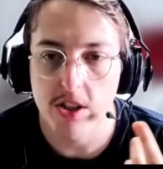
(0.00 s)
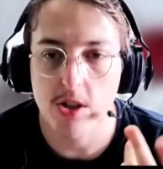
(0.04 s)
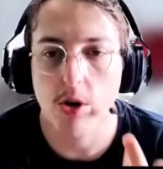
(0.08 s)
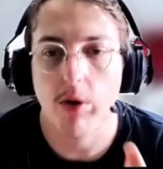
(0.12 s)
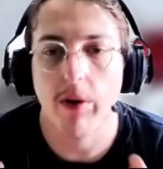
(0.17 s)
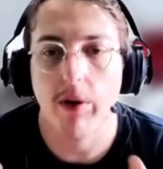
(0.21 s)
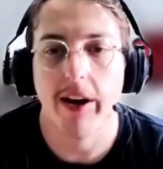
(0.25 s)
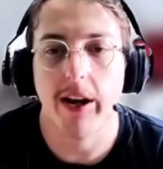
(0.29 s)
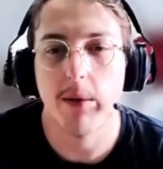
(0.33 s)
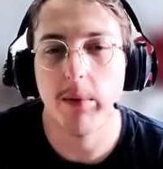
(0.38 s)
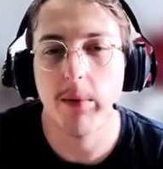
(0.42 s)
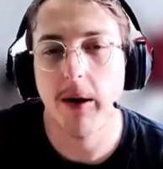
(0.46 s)
So
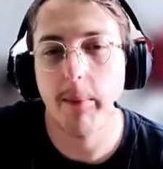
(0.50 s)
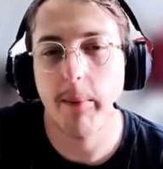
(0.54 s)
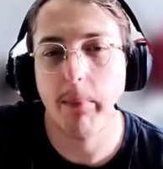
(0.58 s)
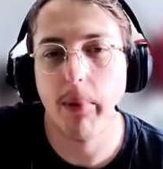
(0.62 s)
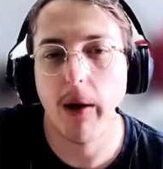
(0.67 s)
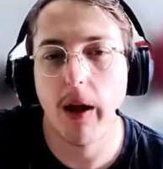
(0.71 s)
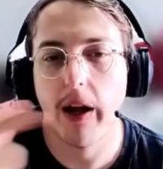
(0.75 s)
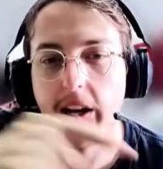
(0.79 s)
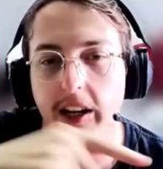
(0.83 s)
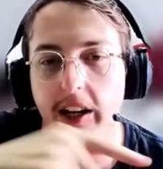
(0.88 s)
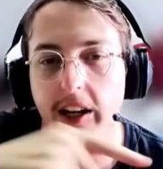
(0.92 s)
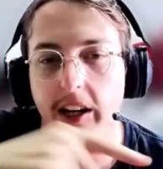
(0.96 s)
I am
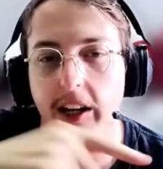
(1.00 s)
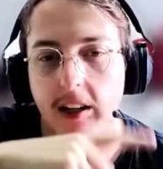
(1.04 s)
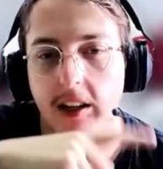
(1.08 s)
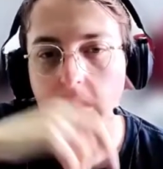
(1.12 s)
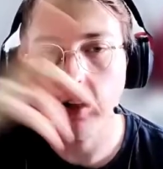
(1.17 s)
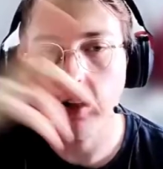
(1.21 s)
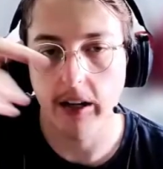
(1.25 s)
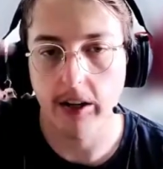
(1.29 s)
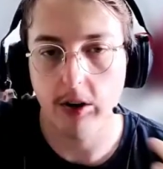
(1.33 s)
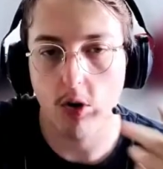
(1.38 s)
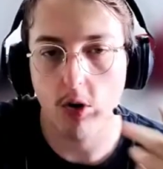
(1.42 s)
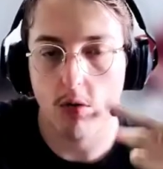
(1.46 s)
applying
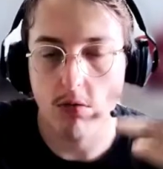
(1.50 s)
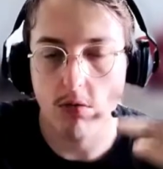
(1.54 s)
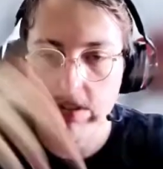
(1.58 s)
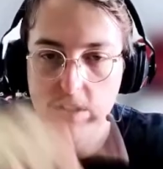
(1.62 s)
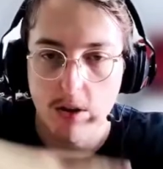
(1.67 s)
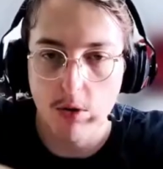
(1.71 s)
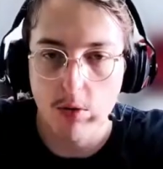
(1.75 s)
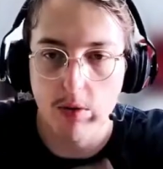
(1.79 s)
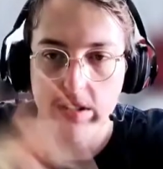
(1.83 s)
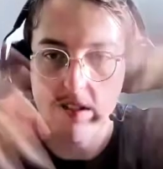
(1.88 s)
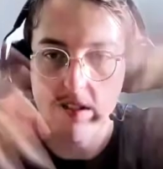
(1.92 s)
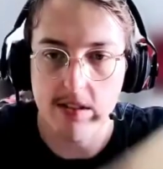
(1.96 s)
like
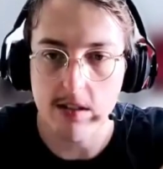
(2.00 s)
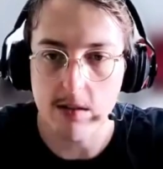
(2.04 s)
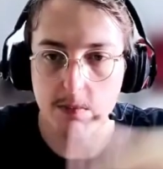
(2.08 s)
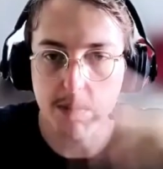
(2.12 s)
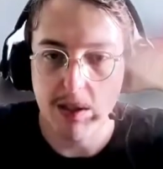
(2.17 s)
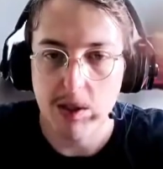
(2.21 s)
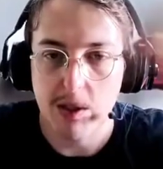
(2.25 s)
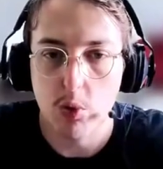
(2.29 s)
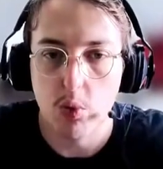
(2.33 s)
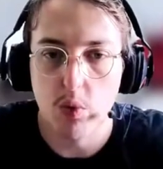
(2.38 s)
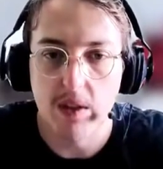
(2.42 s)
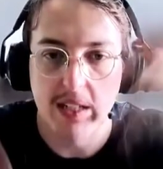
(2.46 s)
consequences
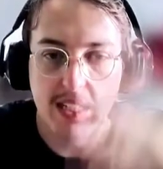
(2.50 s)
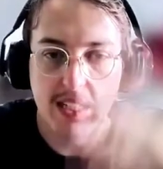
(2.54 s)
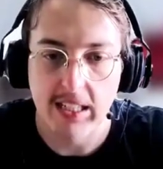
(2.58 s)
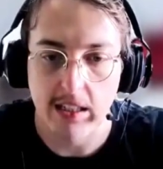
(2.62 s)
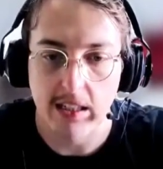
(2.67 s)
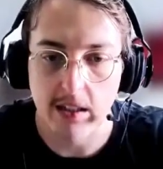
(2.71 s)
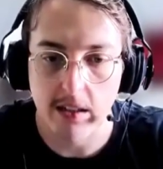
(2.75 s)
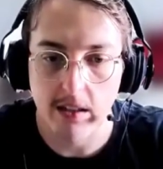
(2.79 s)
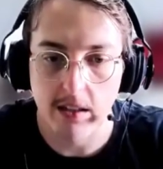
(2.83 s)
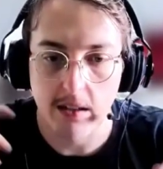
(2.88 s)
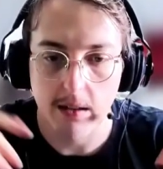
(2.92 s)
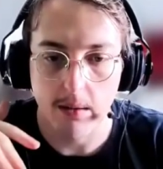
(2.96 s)

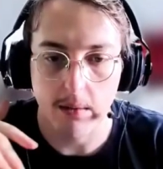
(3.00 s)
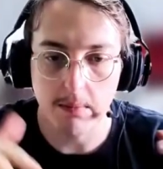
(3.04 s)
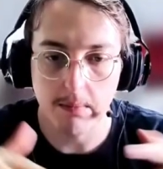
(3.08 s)
between